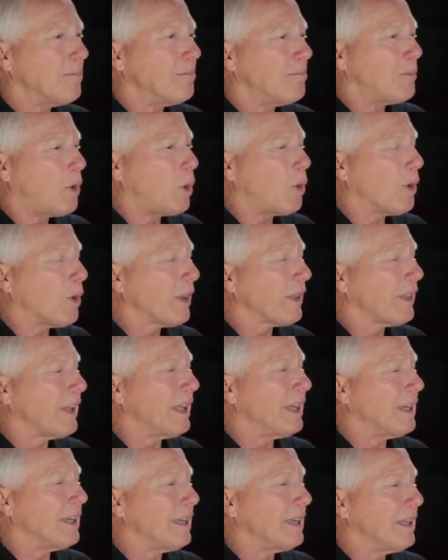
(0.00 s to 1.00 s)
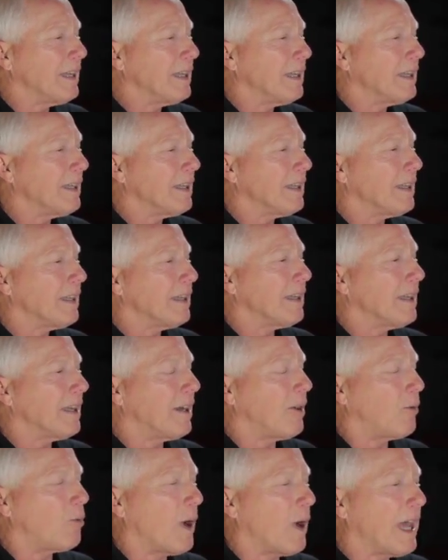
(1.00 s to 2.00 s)
More than a
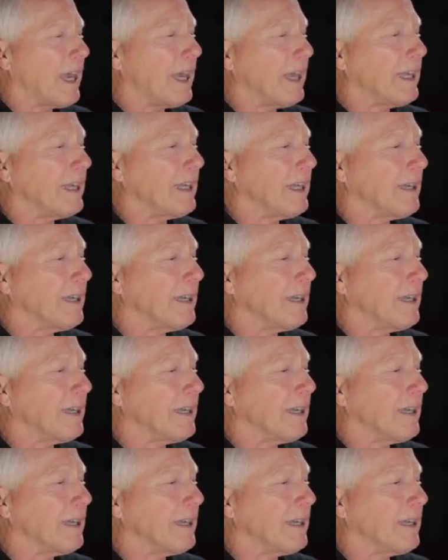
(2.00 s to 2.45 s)
wedding,